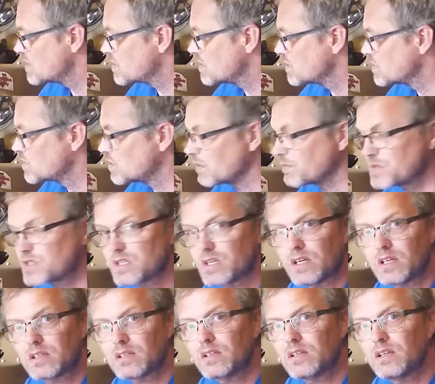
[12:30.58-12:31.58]
it to
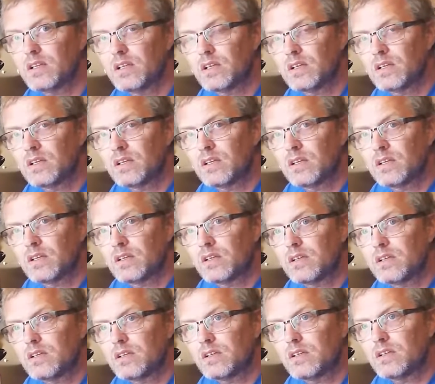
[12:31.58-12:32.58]
jumpstart
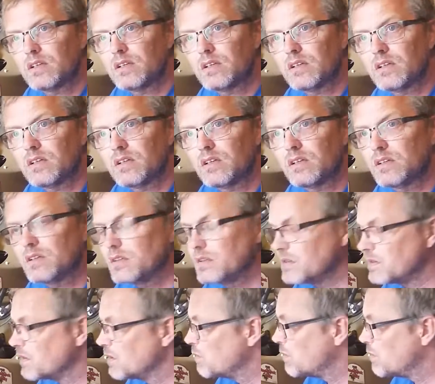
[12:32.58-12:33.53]
the